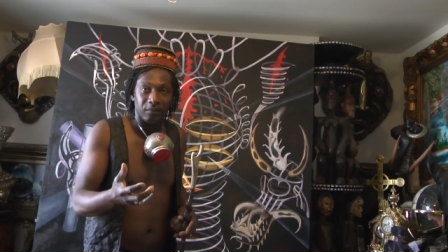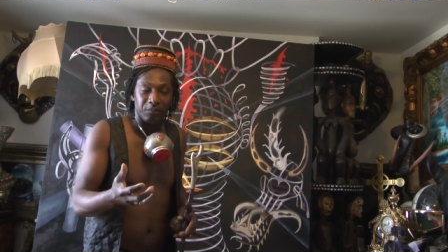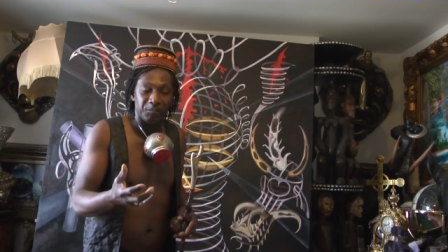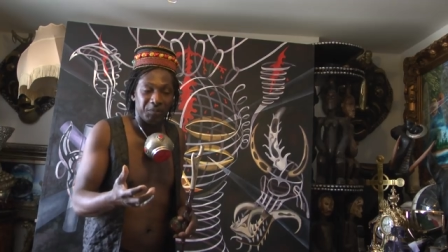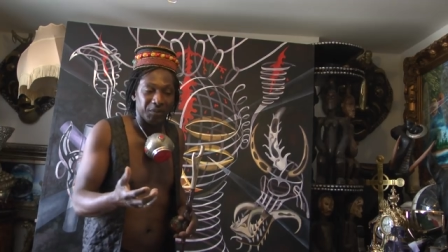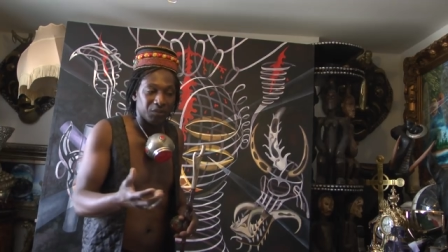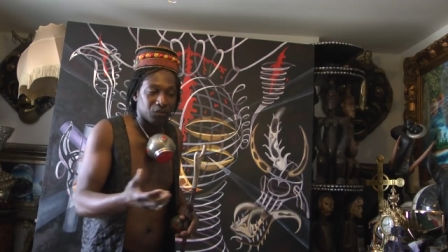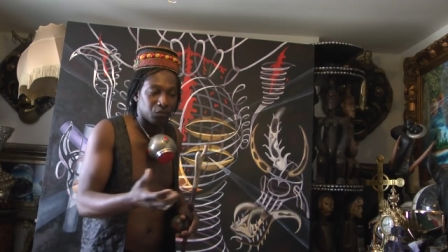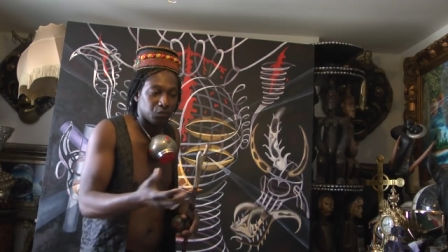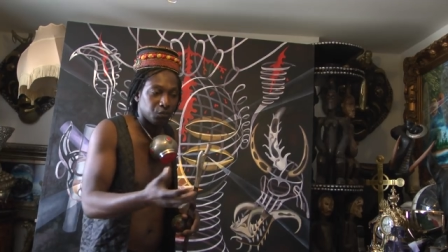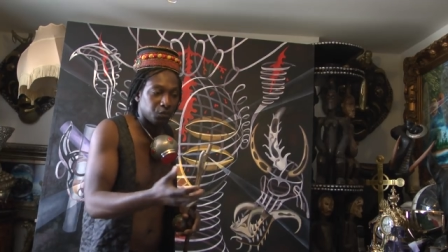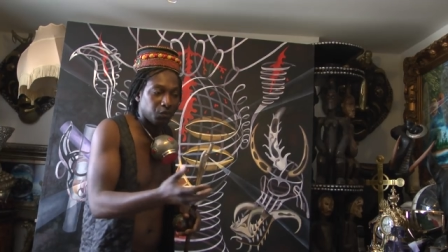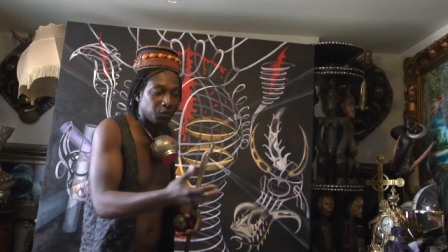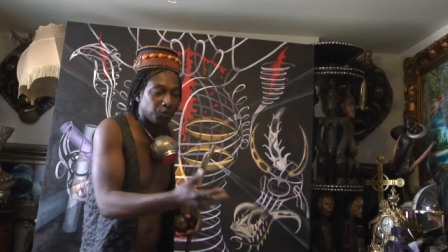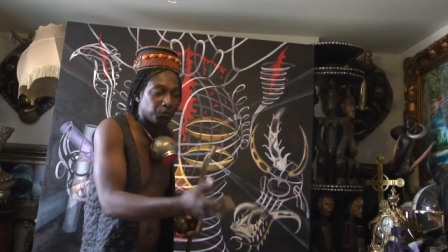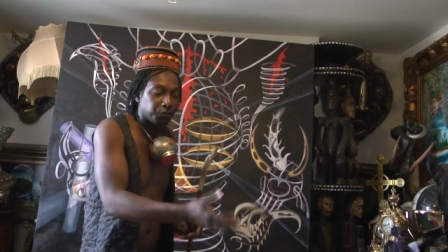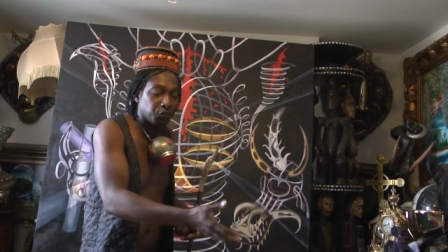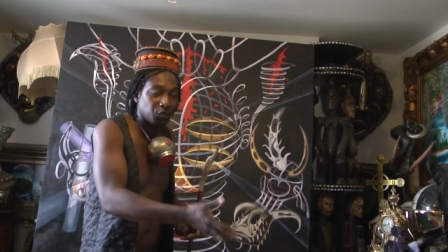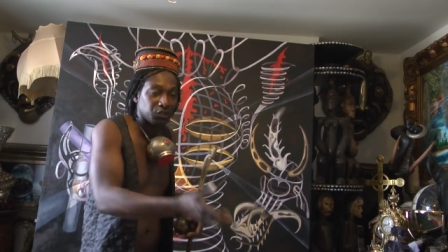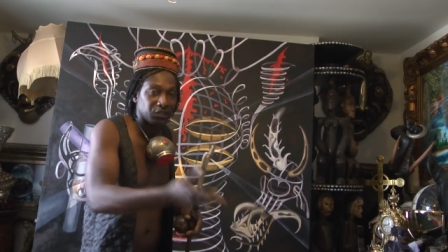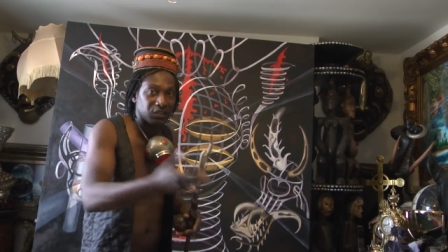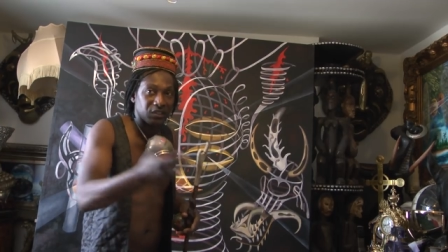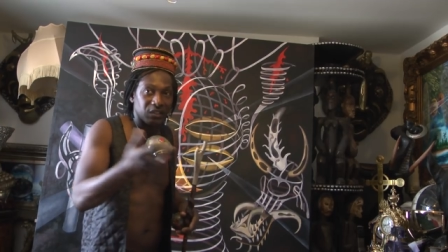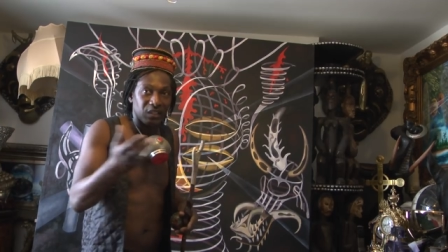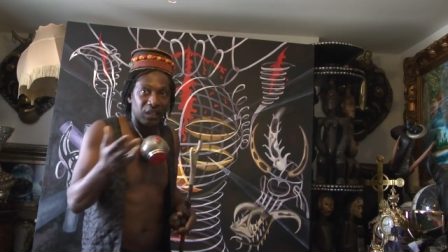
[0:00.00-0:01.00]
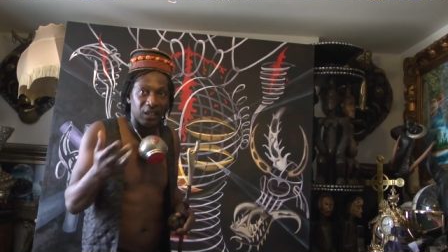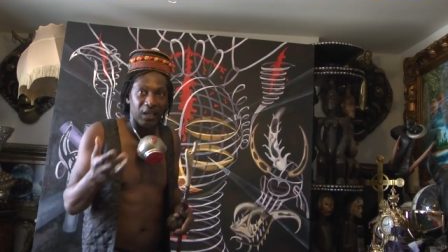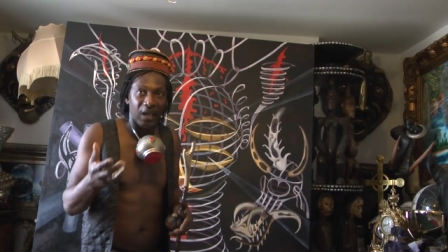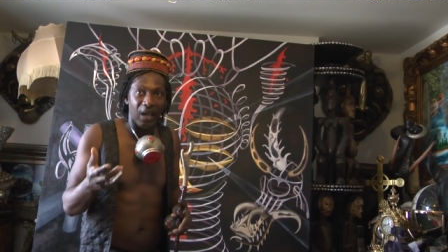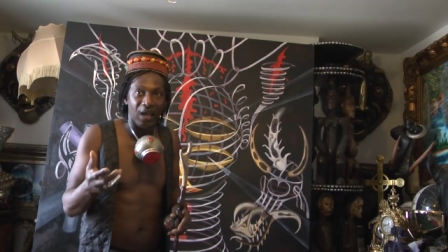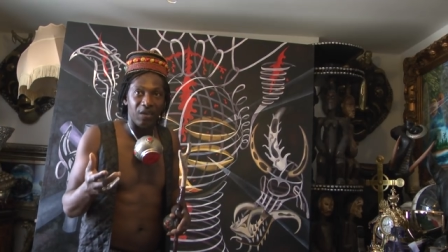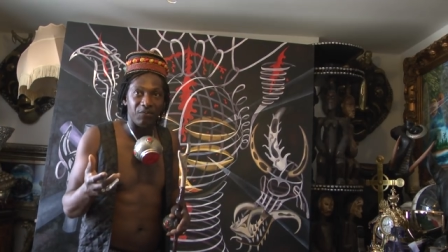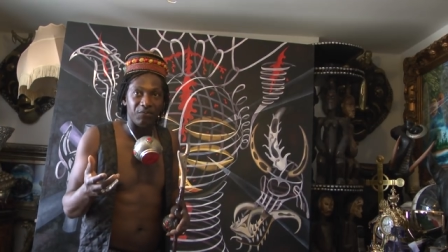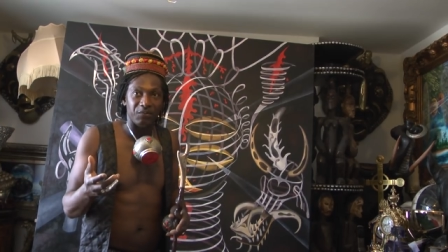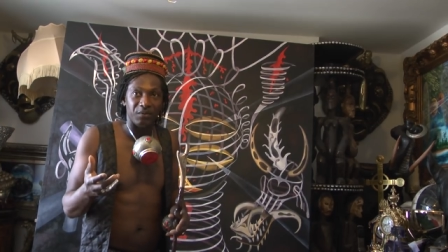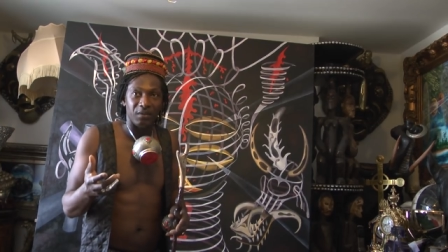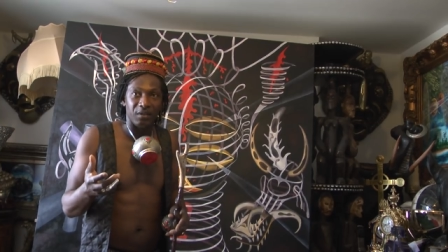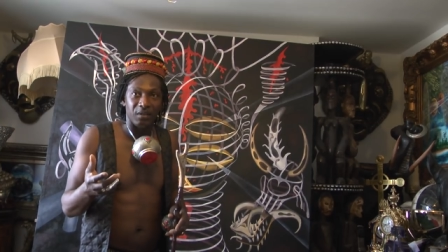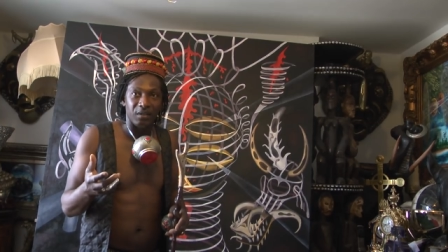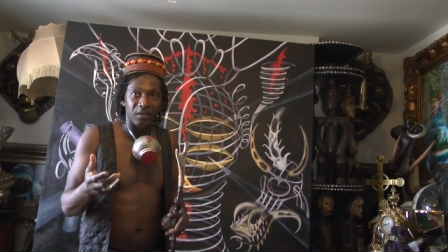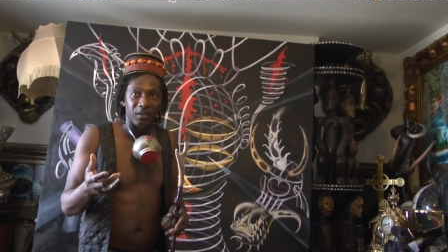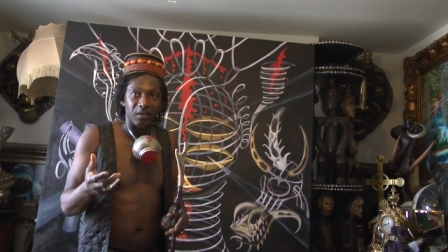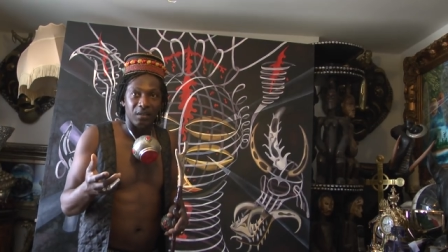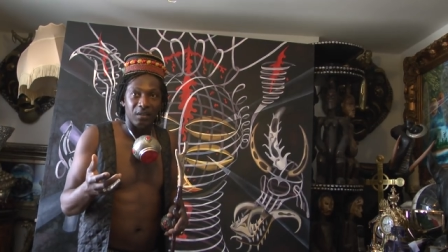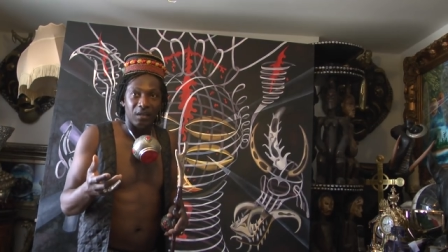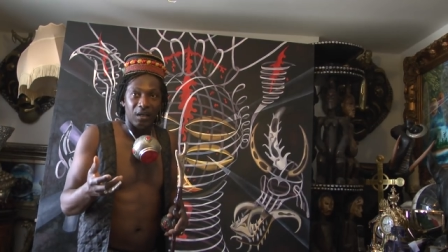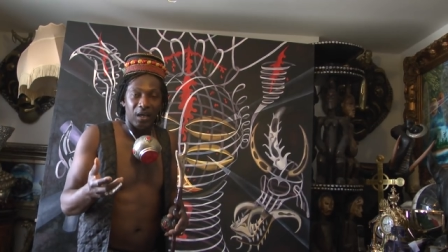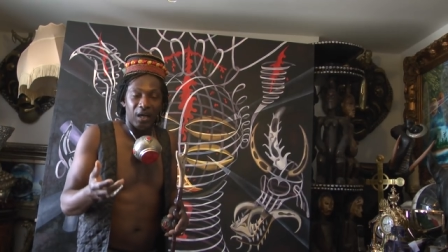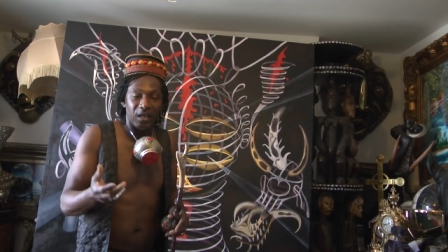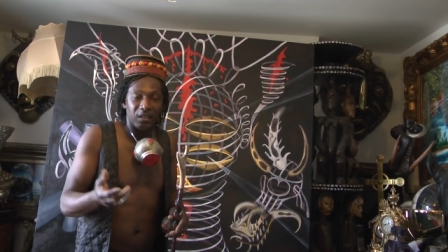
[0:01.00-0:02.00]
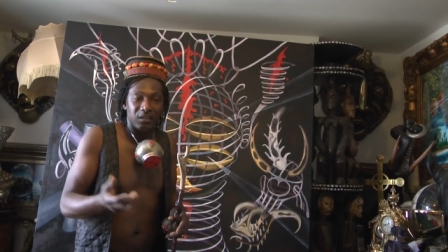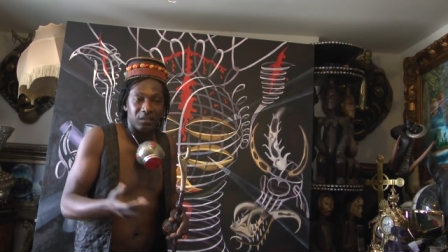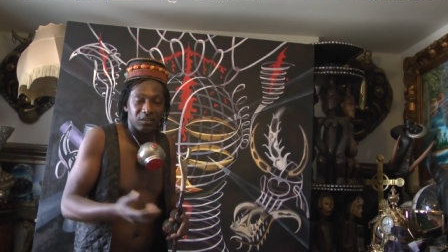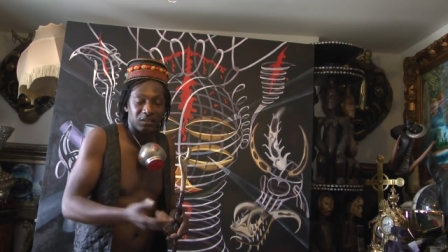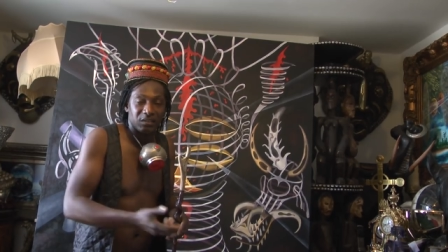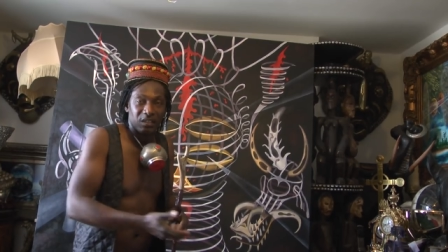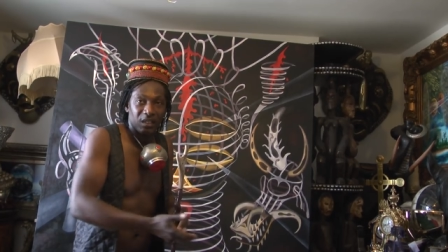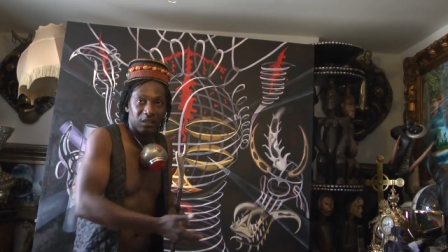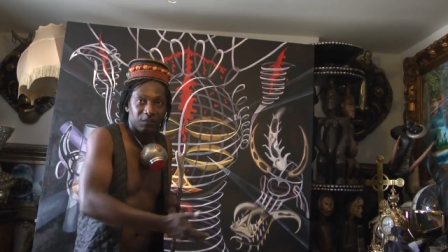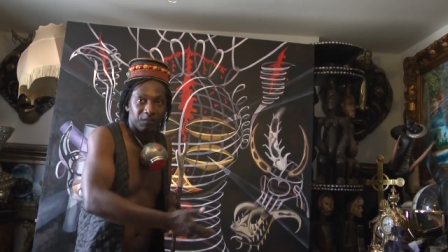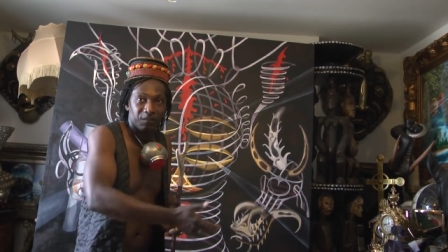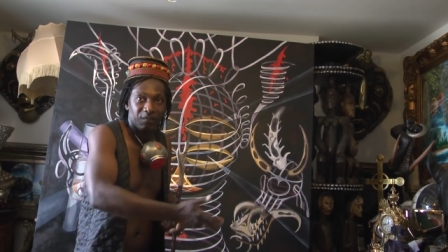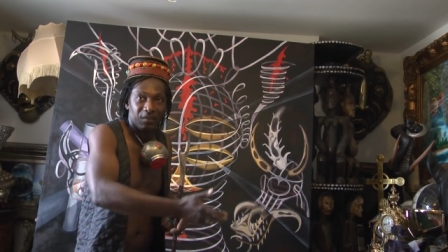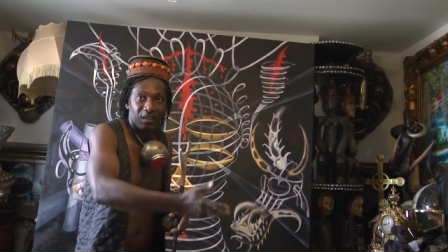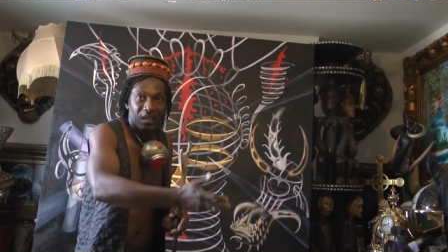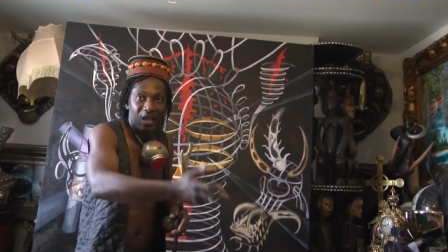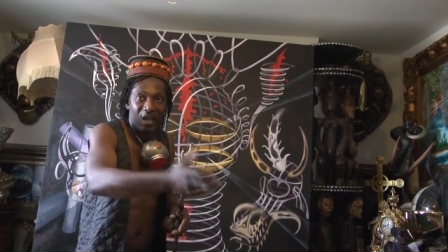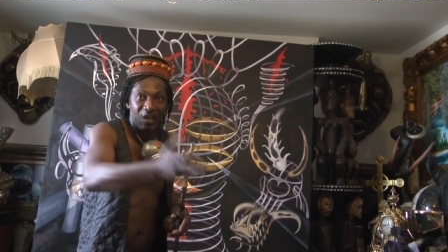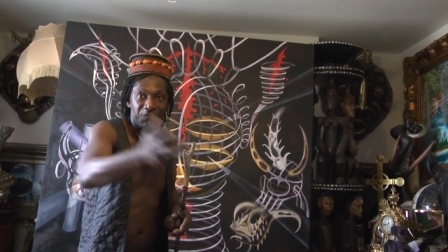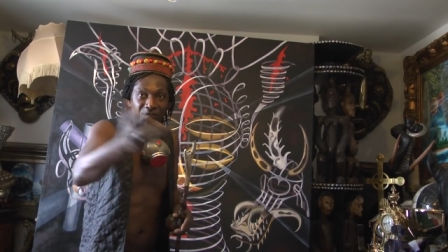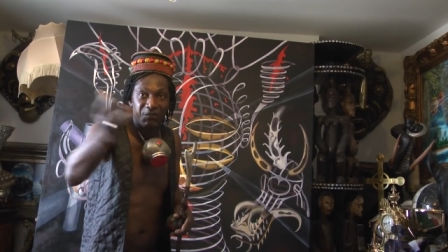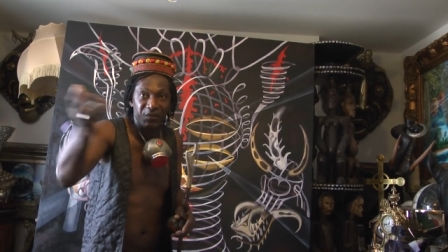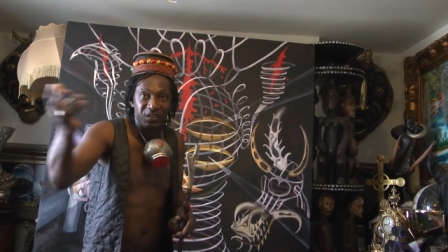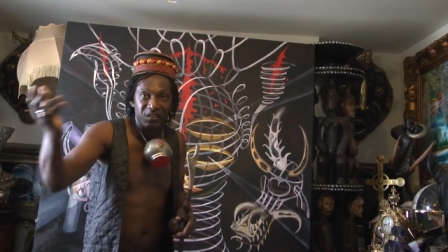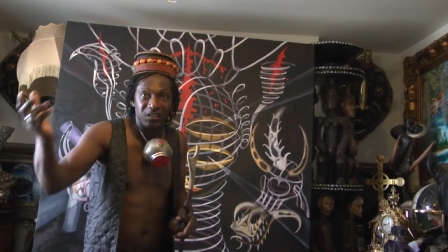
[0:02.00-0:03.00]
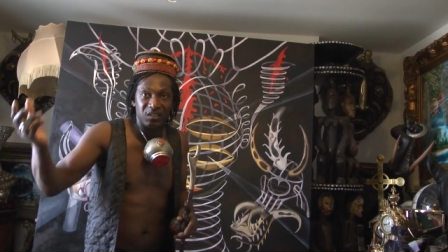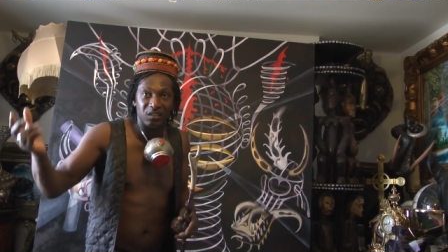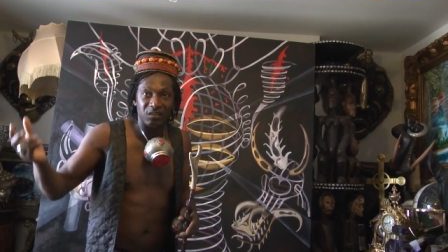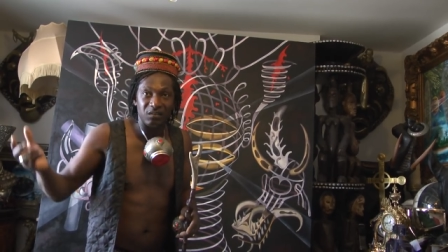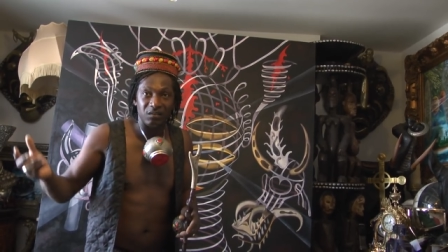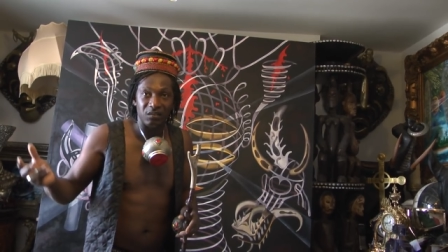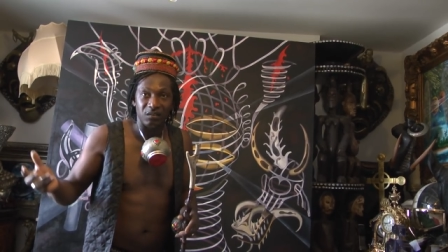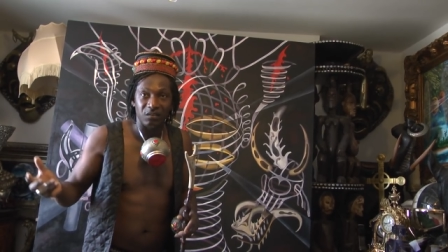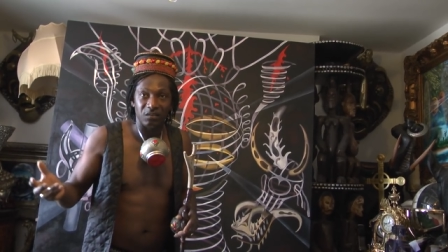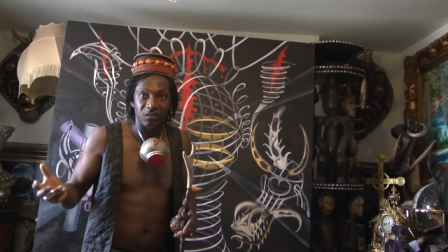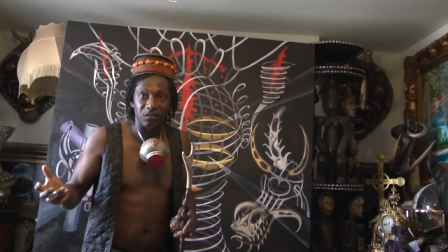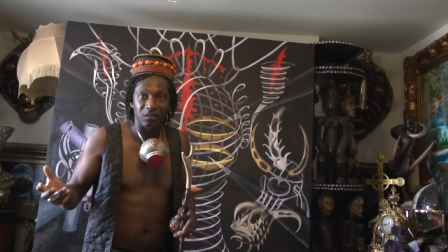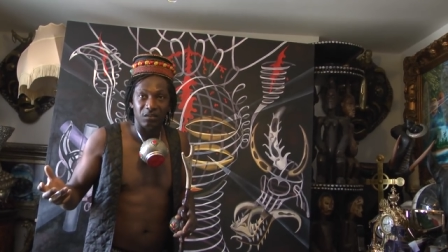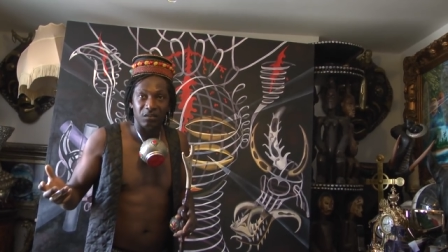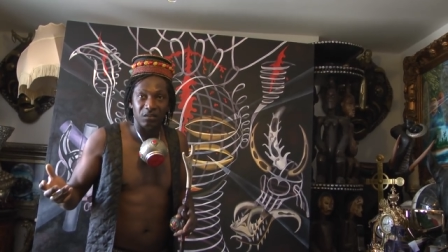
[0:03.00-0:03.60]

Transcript: but we brought it alive, and it started affecting